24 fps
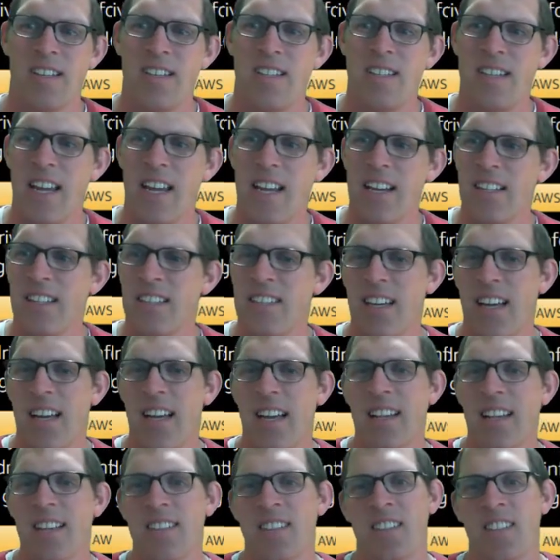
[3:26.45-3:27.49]
data
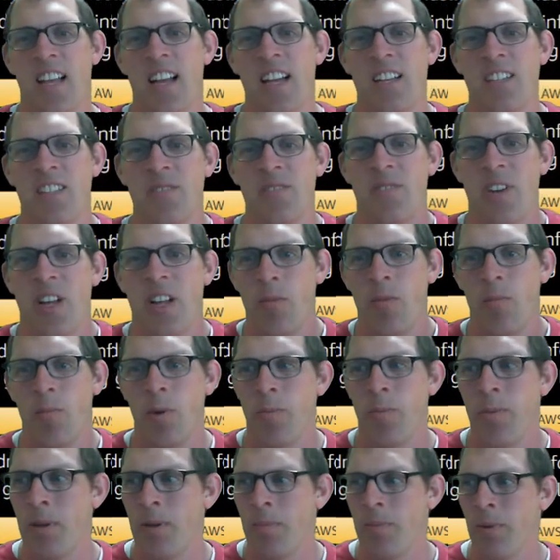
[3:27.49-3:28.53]
science / developer
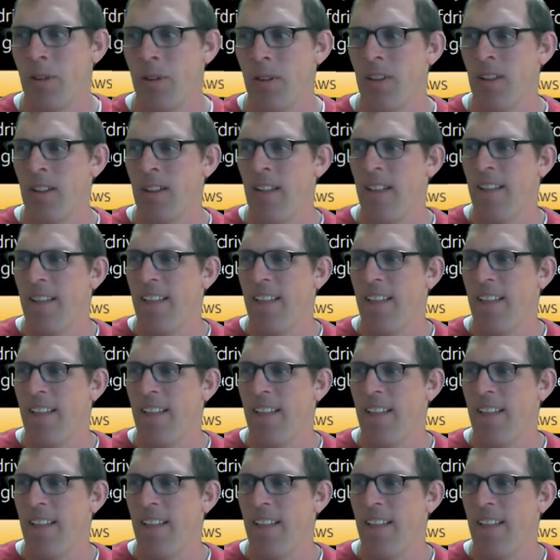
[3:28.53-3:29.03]
people.